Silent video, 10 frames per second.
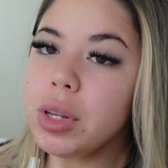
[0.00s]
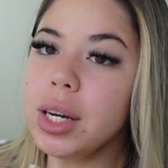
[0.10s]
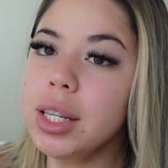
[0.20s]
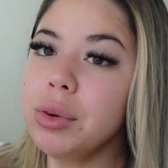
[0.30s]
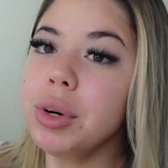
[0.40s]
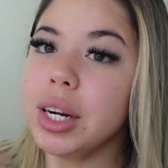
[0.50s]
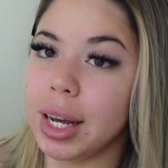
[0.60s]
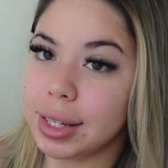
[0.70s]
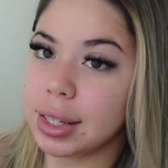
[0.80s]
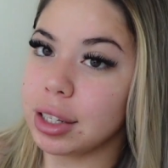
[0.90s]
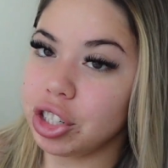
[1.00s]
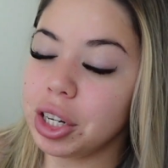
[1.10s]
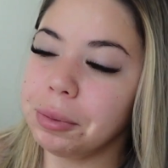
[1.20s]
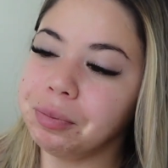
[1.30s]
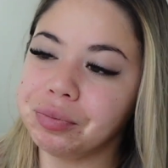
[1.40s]
then we're going to head to the
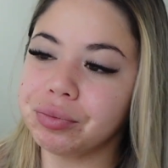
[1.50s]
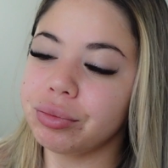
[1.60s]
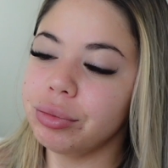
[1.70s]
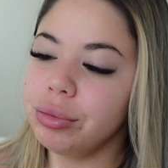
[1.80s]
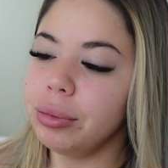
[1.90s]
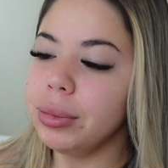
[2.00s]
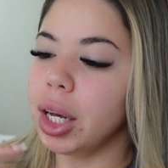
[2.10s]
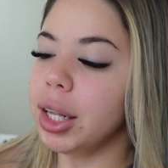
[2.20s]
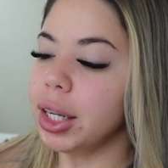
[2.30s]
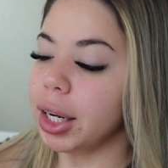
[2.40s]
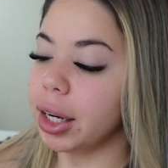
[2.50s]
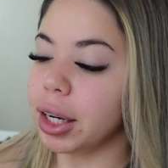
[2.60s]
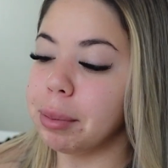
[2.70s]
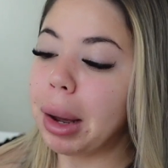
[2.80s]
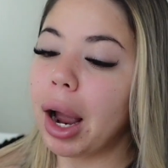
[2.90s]
gym, and then I got to
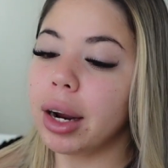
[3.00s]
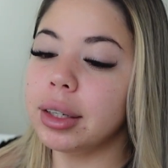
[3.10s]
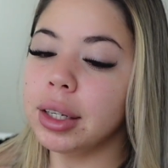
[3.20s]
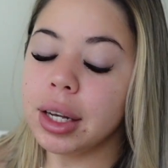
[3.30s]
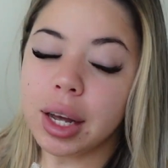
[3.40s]
come back.